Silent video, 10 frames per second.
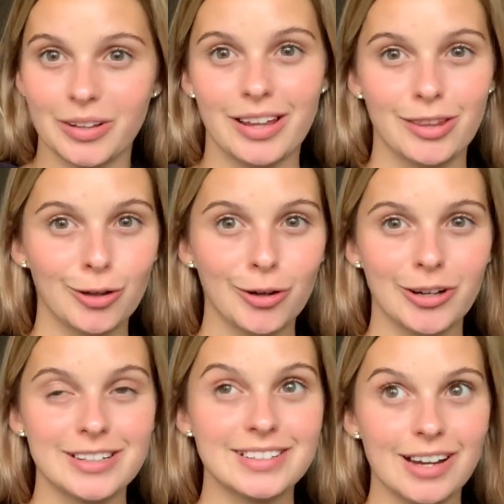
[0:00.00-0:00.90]
I
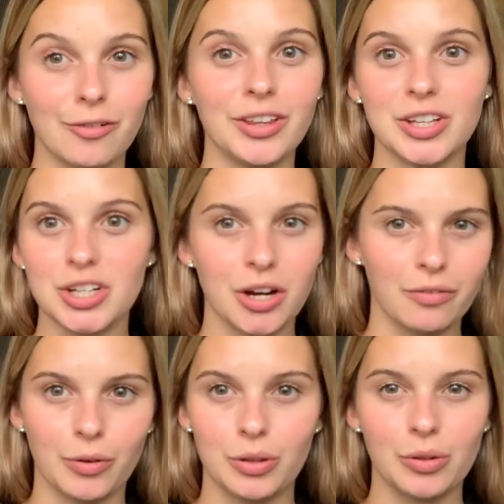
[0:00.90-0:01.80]
thought definitely a
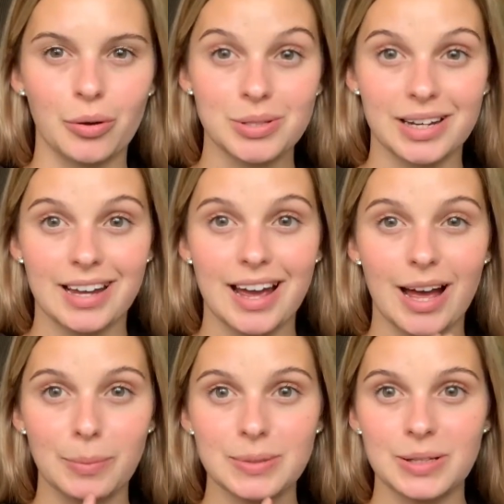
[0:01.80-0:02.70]
tofu, I thought I was going to
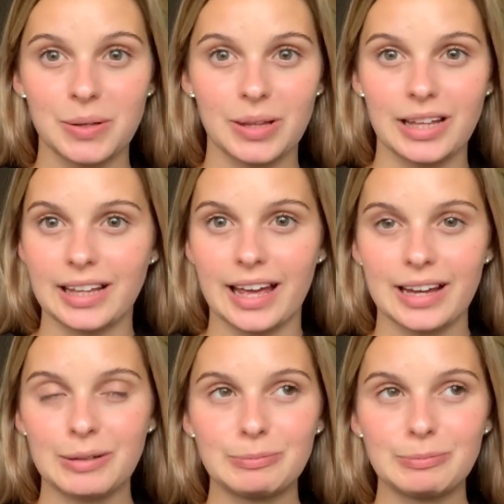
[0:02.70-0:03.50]
absolutely like